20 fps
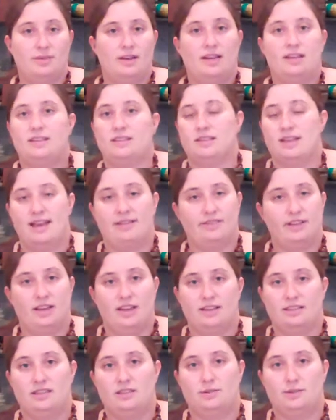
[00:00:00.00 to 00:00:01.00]
And I didn't have
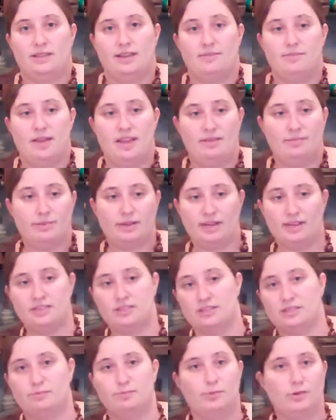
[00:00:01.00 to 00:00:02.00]
any idea what that meant, but I
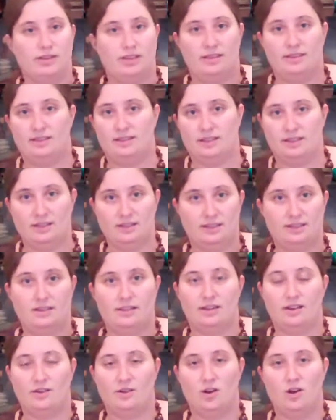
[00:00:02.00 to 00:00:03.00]
just breathed and,
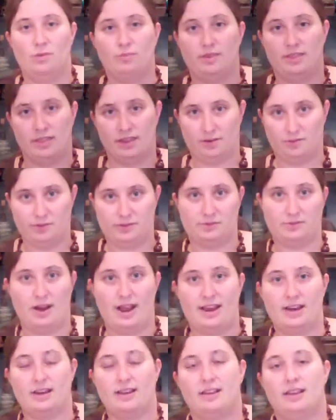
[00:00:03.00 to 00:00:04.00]
you know, hoped that it was
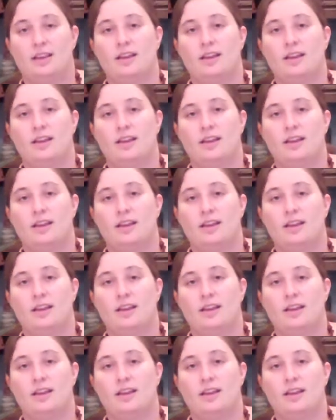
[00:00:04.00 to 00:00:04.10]
right.